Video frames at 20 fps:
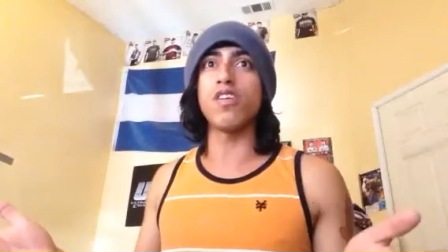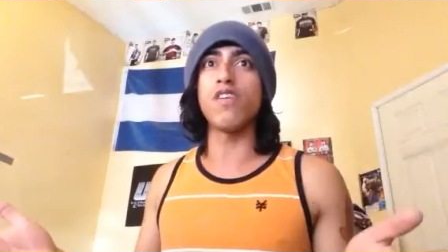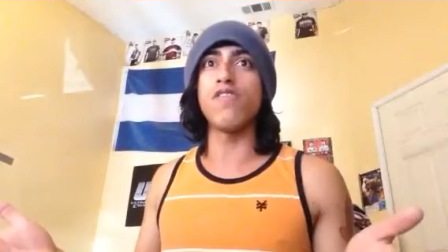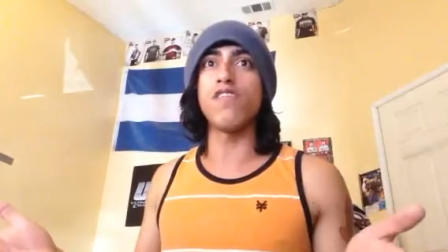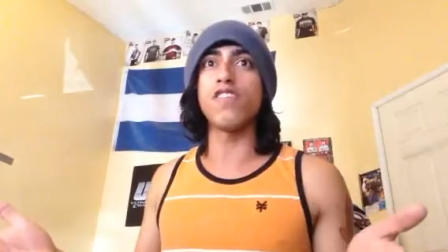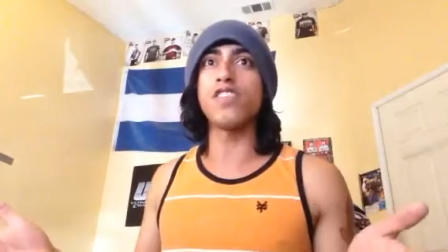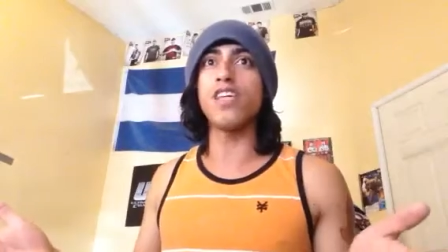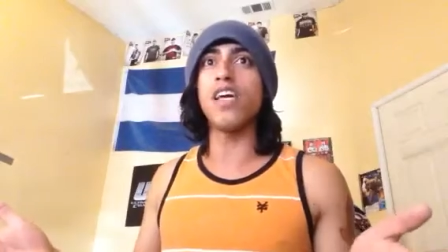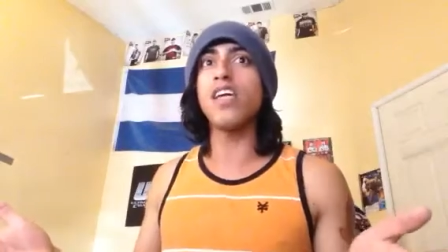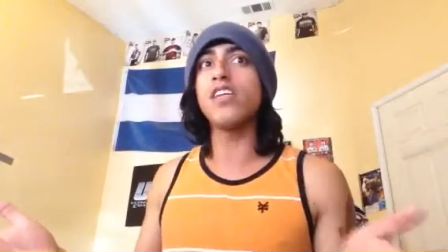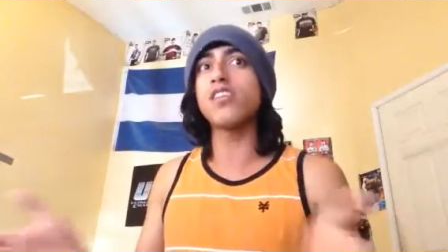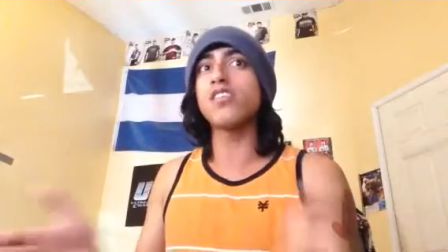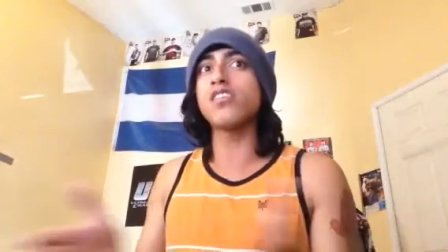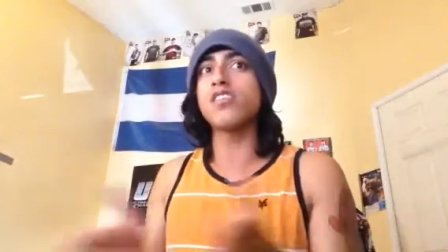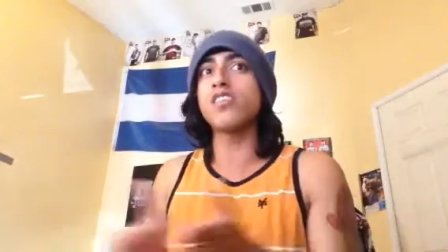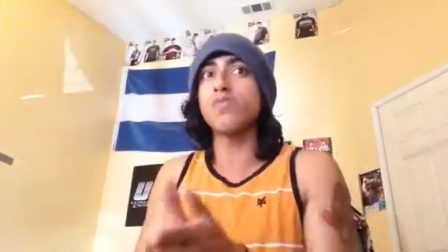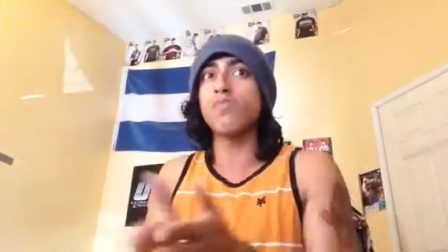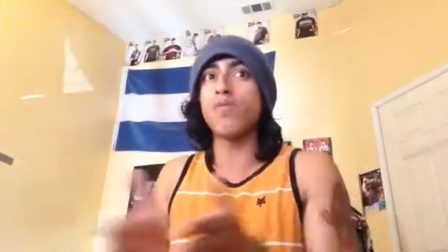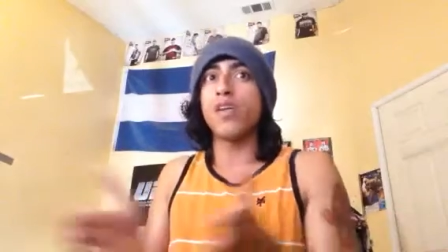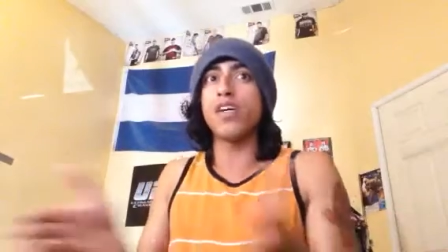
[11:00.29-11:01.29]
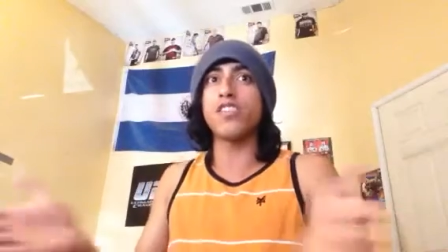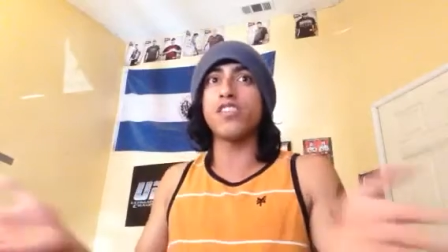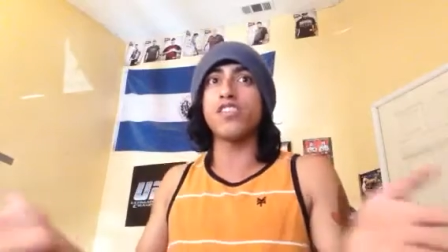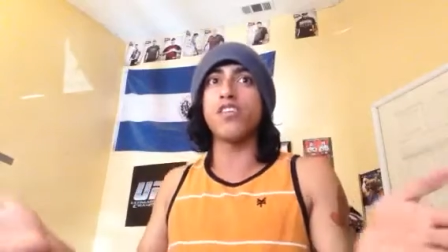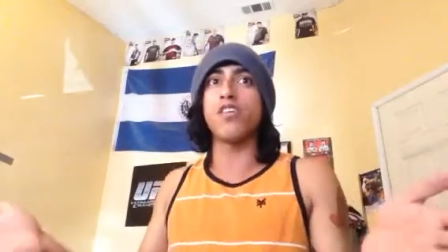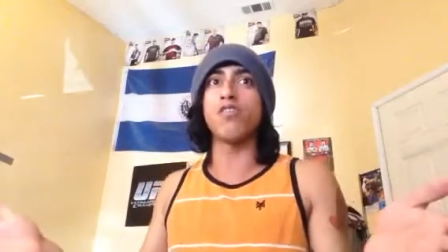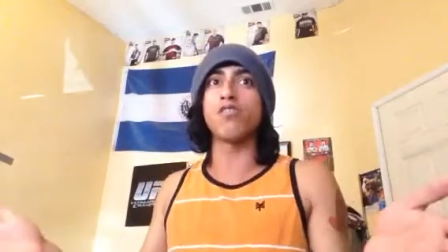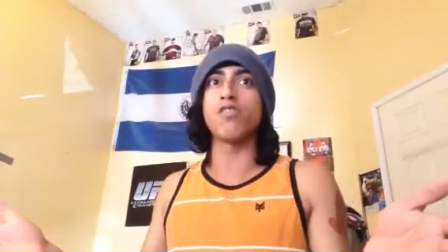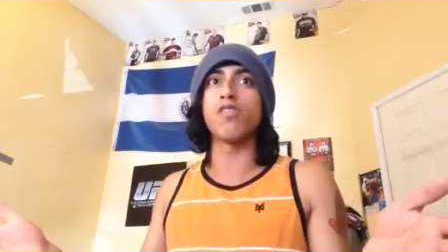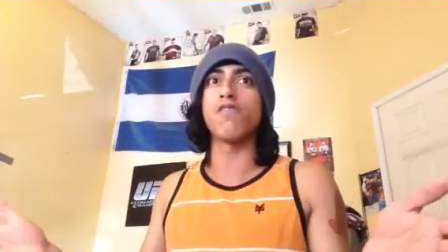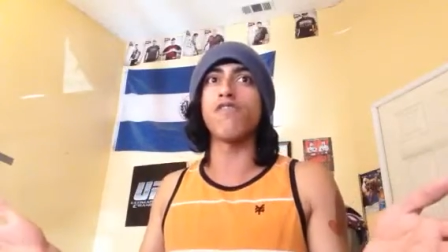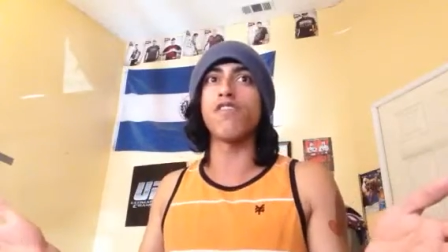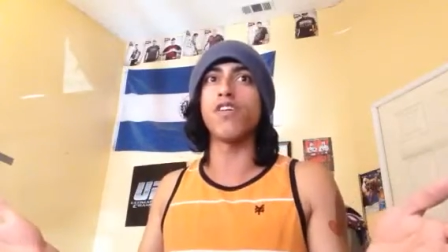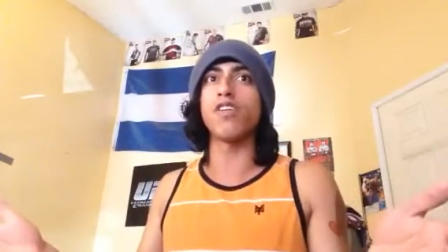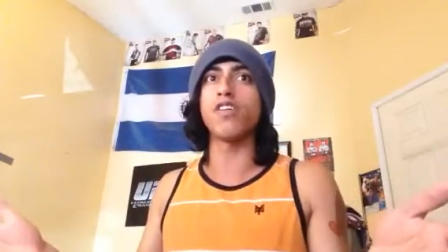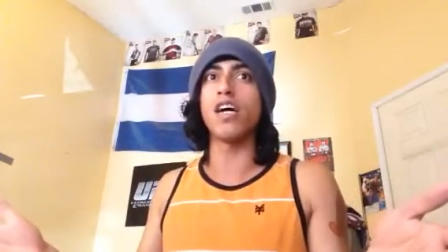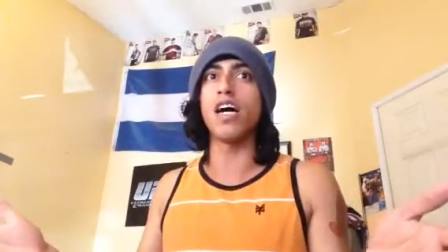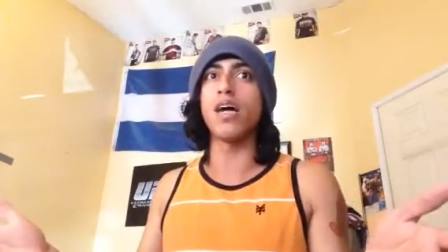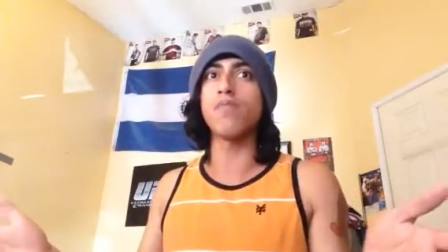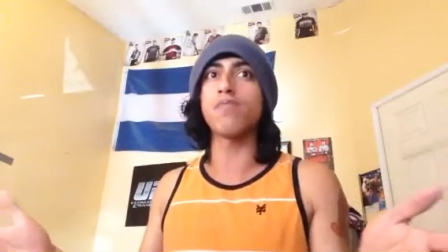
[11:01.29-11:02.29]
service agencies place children for
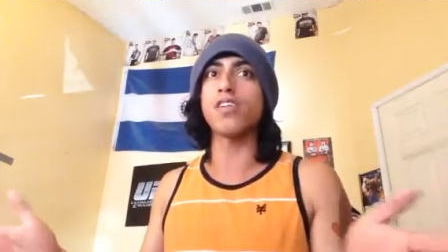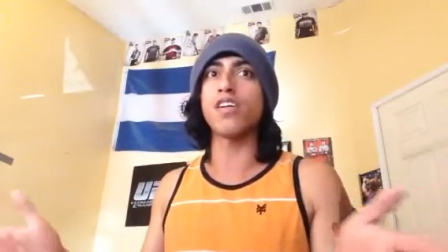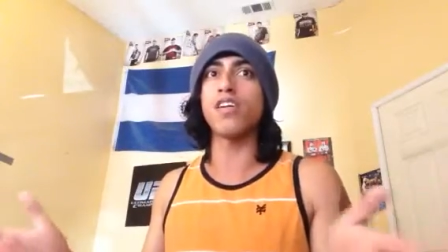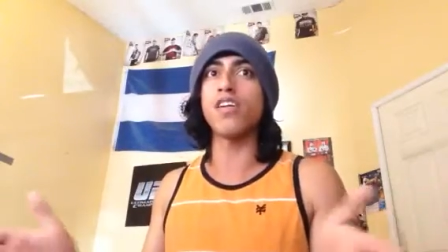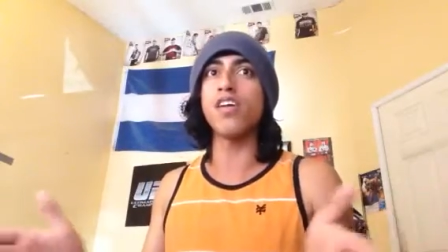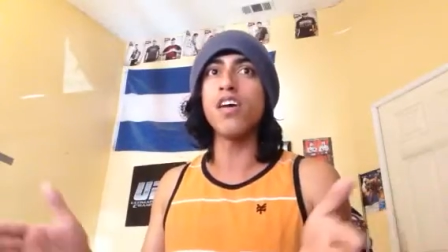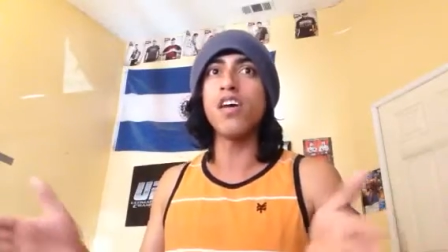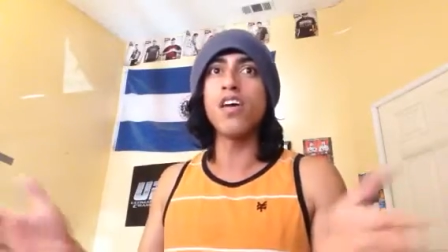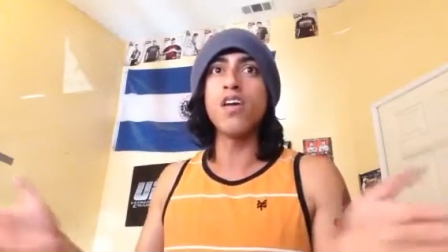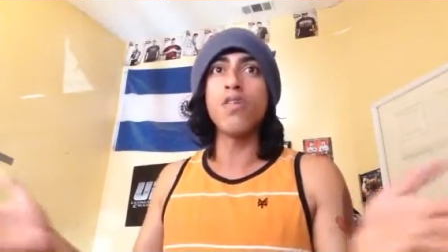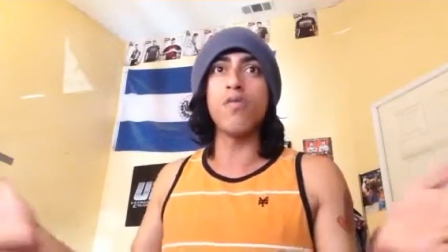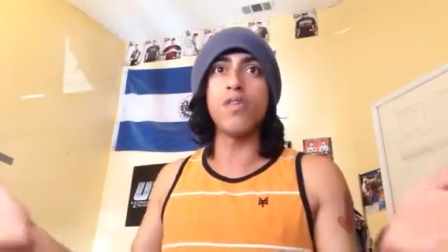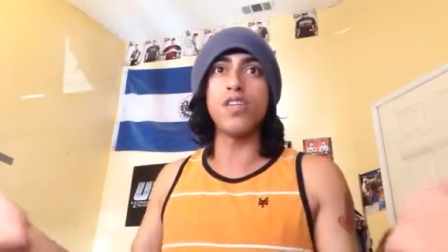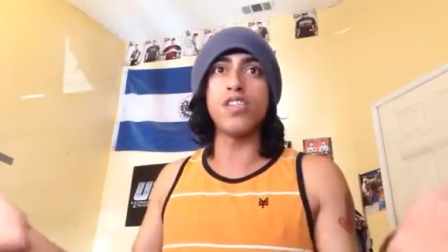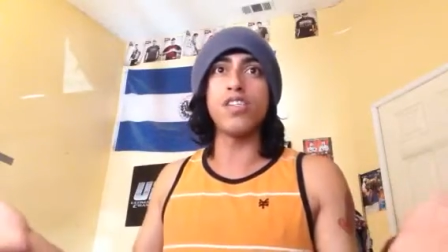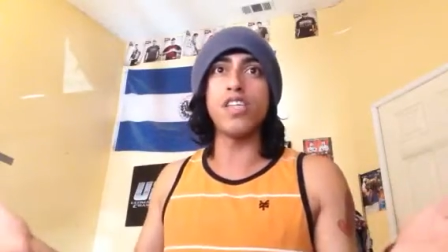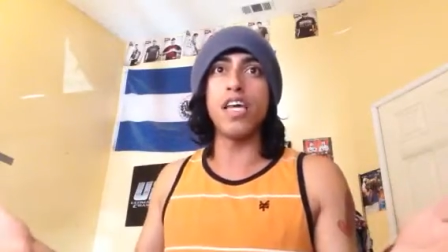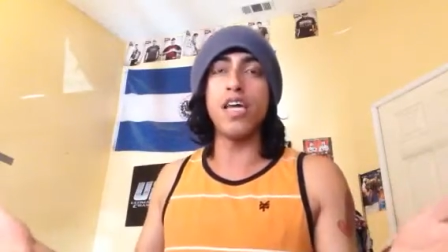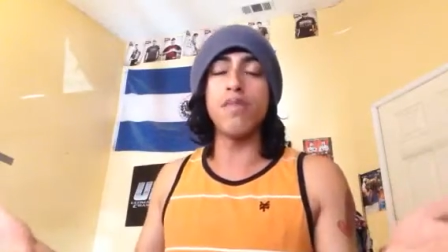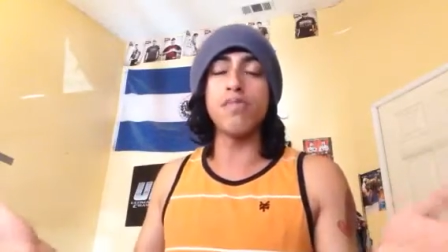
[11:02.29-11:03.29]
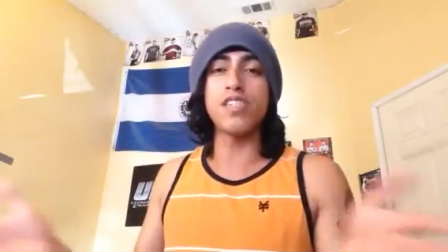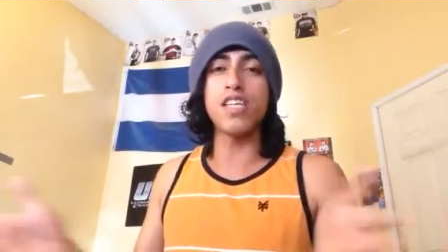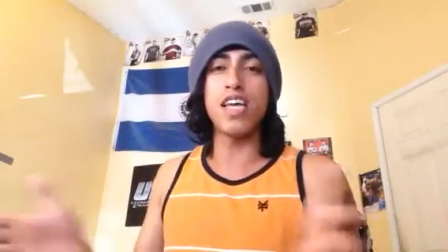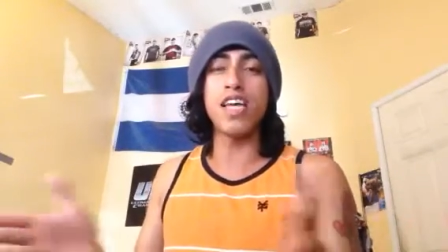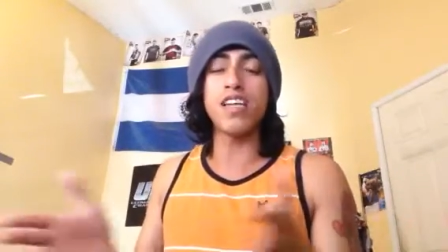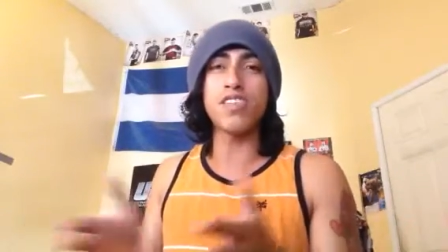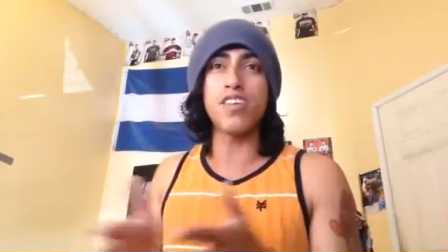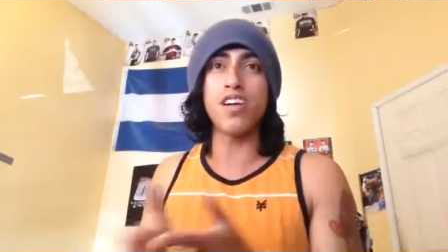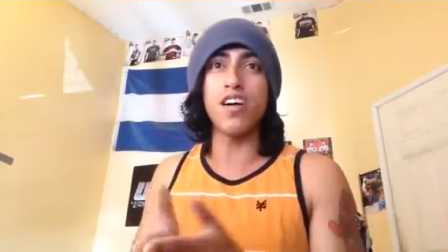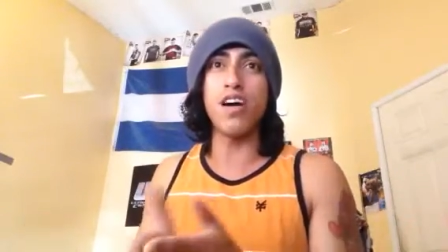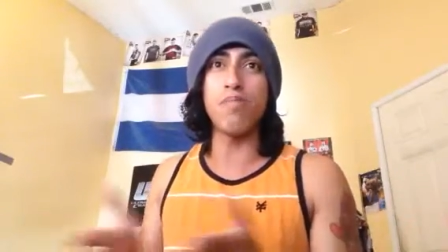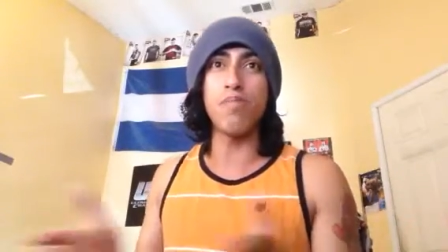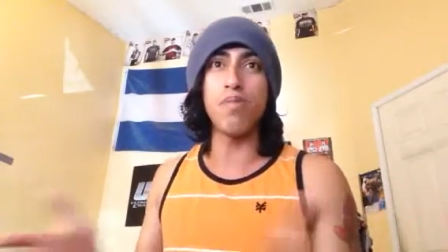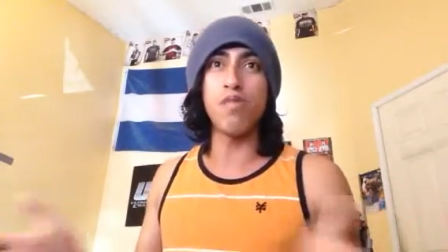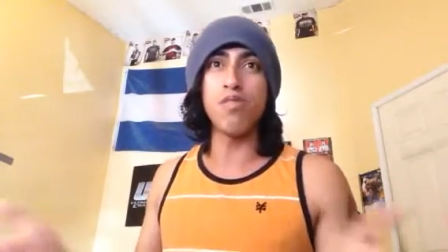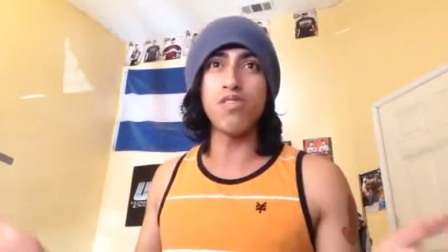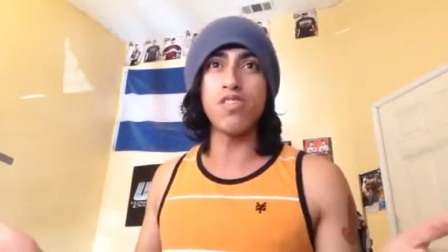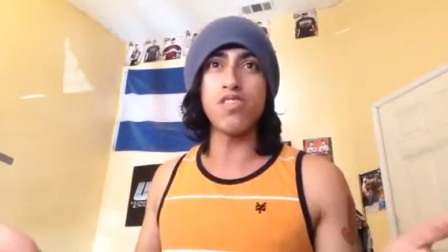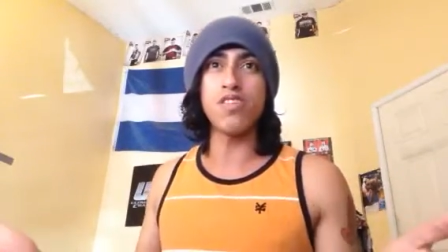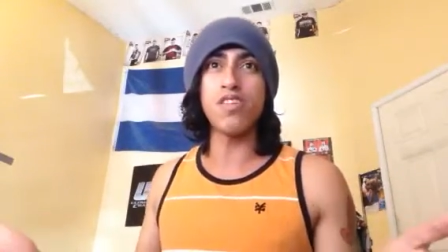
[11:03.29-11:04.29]
adoption with same sex
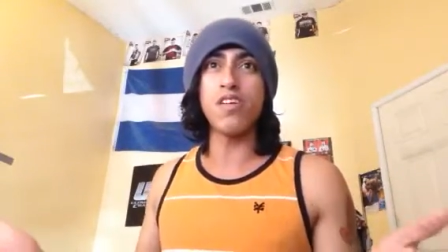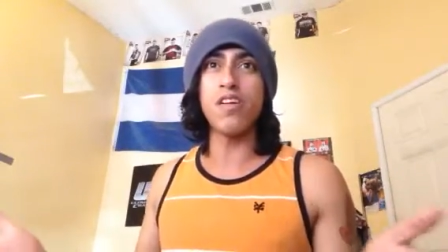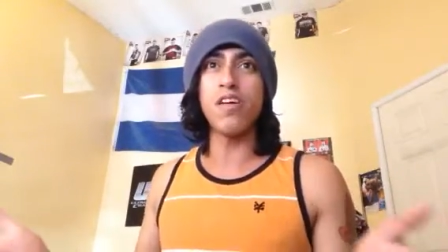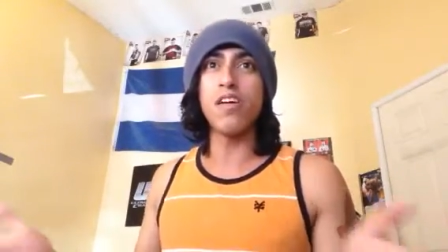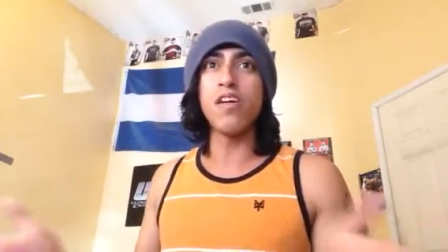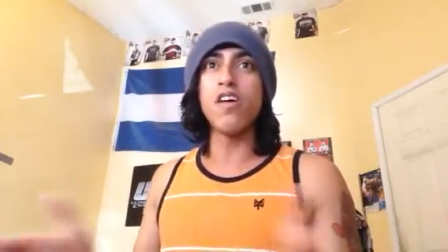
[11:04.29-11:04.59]
couples?